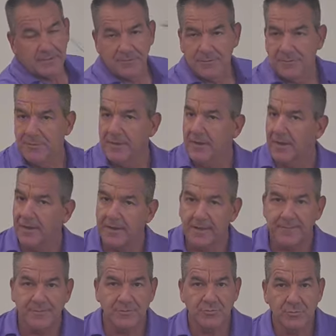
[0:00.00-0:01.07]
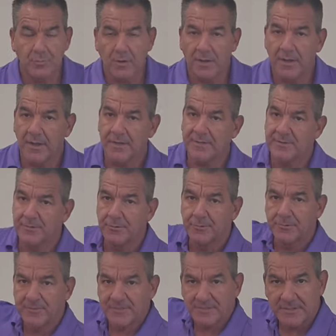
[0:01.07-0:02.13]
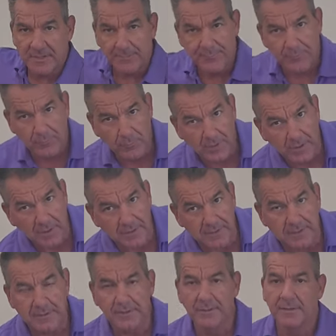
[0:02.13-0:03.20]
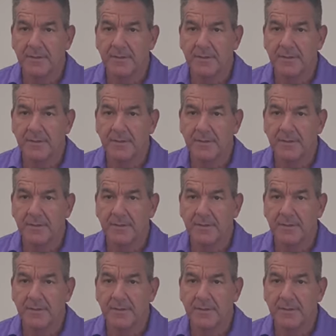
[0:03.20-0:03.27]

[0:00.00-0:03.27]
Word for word: You do not have to try to skip the rock,